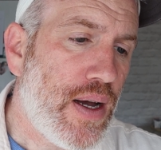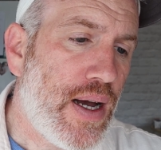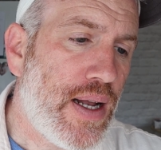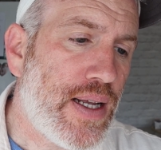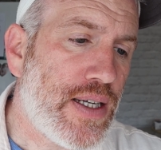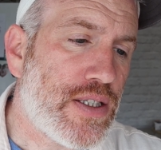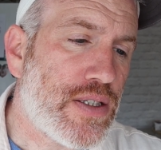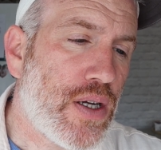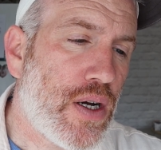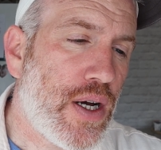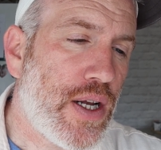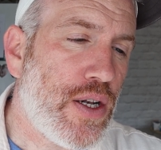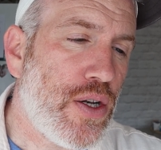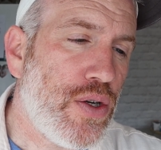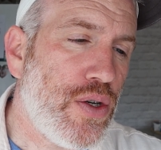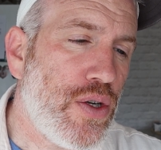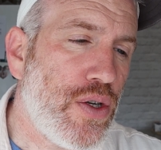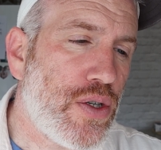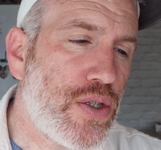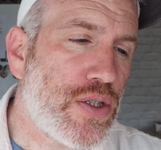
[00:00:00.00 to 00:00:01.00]
And they started,
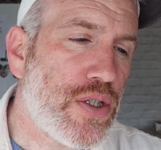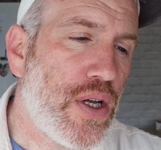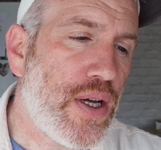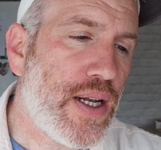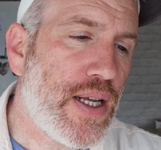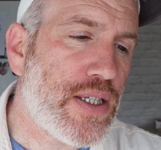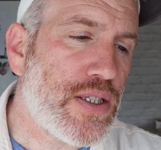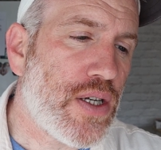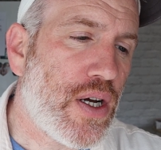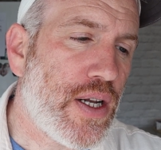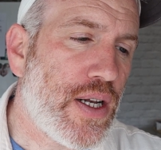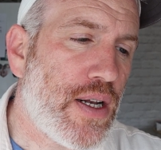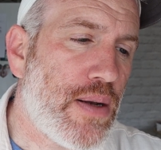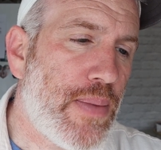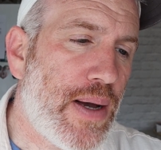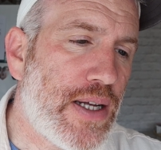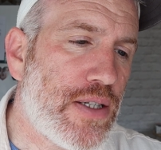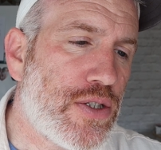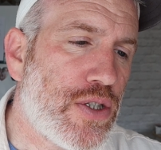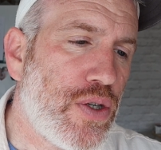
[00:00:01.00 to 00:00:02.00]
looks like they started in
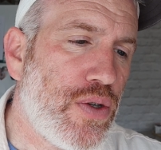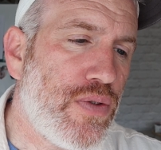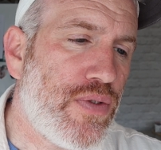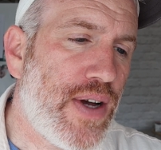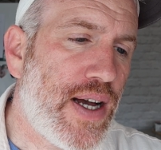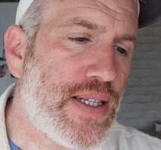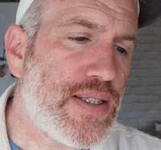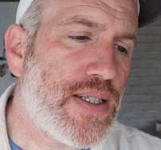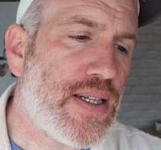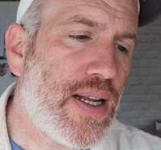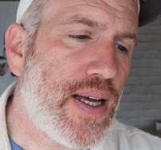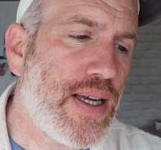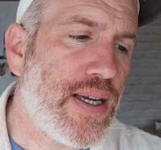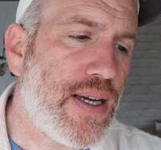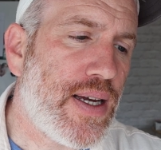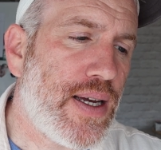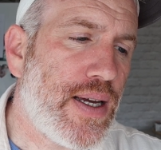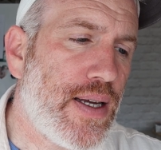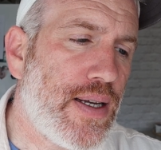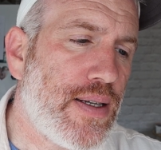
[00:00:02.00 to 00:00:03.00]
about
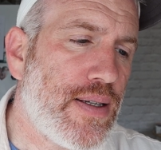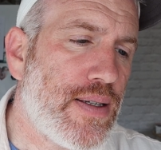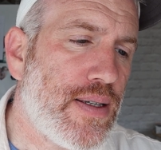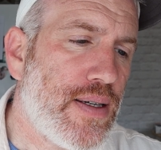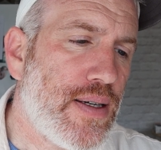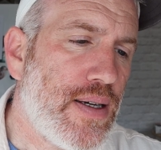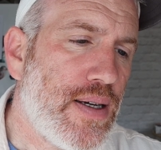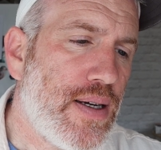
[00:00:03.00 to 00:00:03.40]
2018.